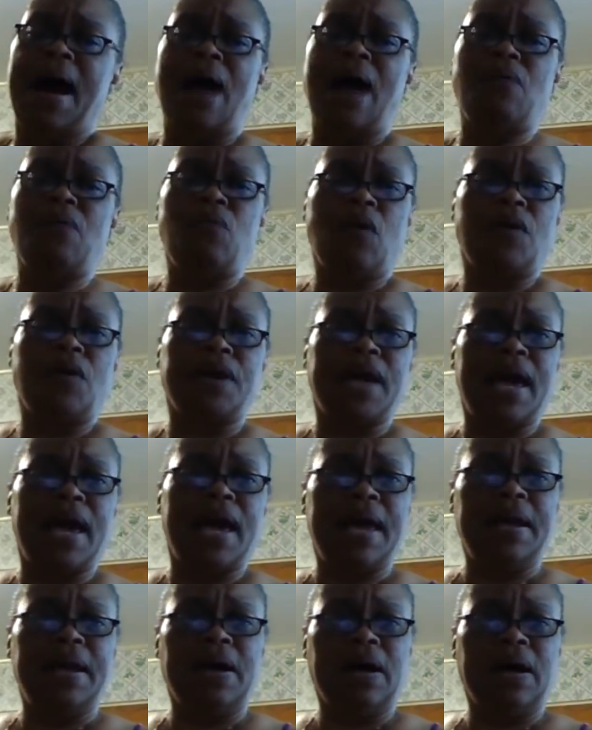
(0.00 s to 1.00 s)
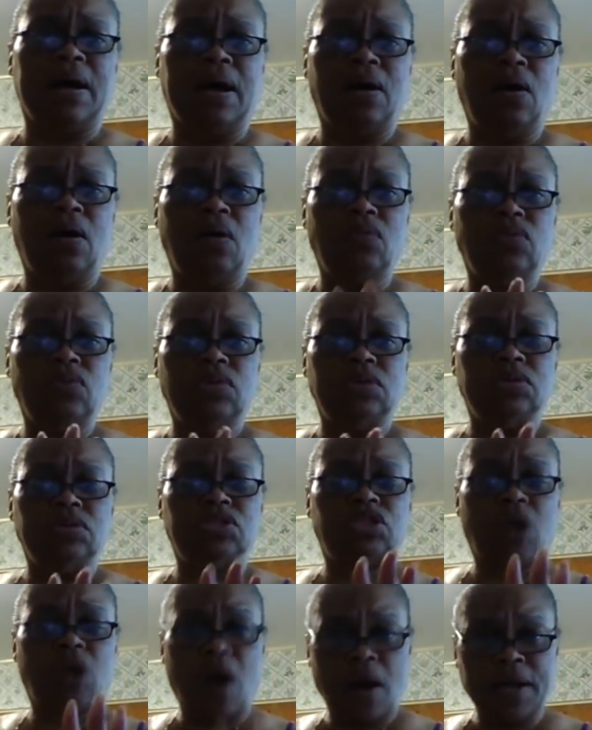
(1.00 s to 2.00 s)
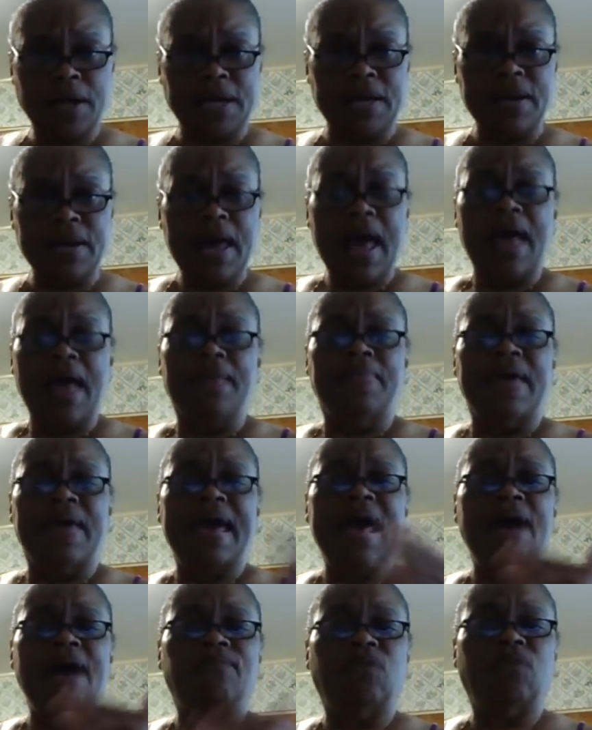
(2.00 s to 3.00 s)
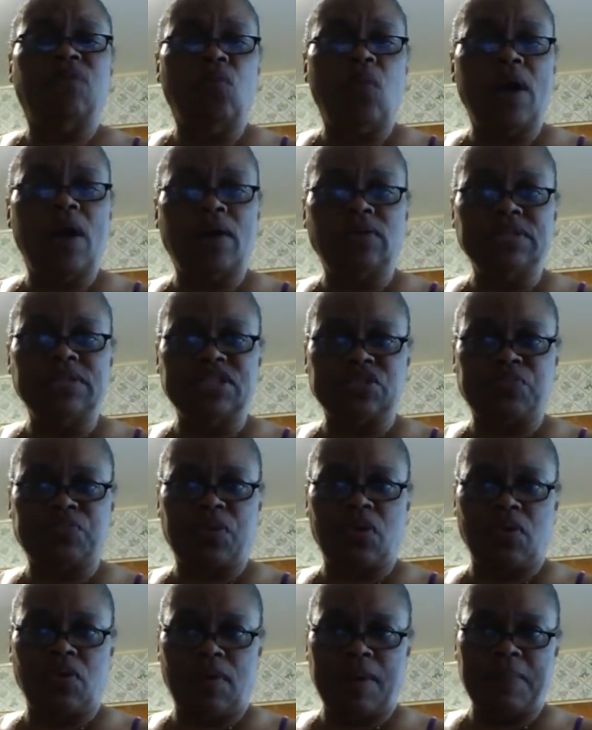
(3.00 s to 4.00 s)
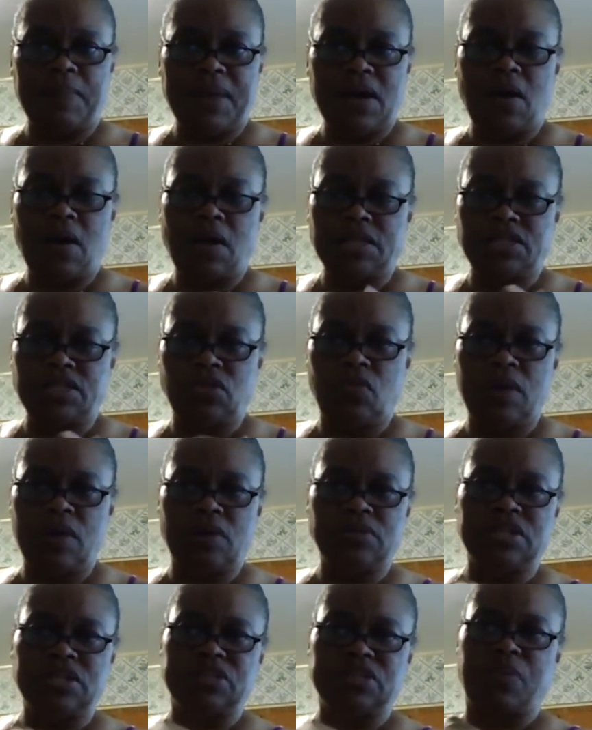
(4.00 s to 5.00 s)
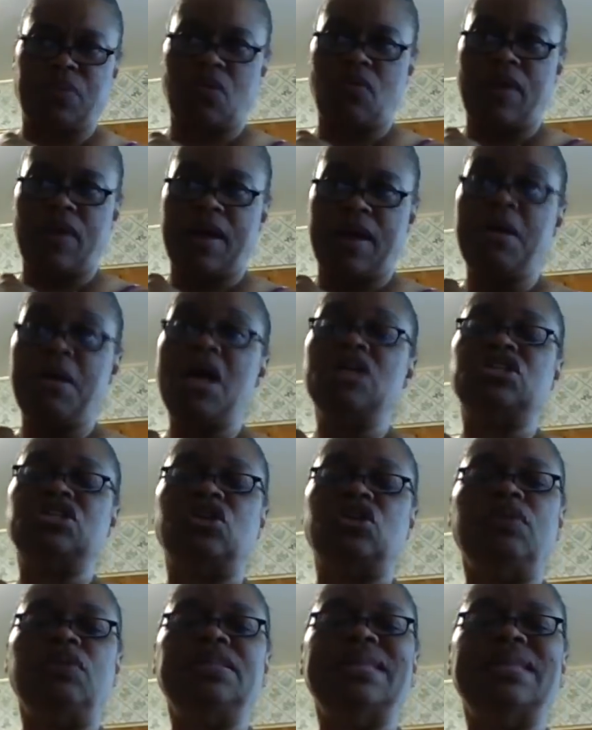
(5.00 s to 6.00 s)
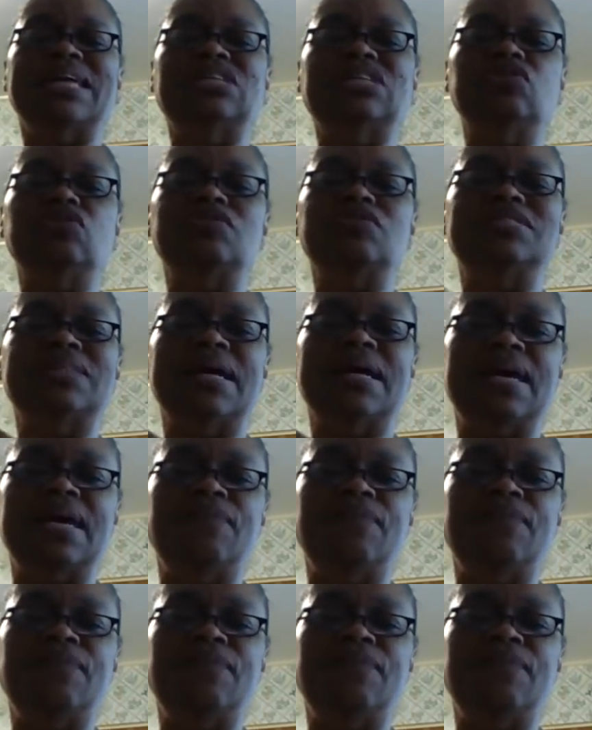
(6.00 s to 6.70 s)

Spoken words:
I worked at Target, they have a wellness program. They call it the wellness program. So what they do is they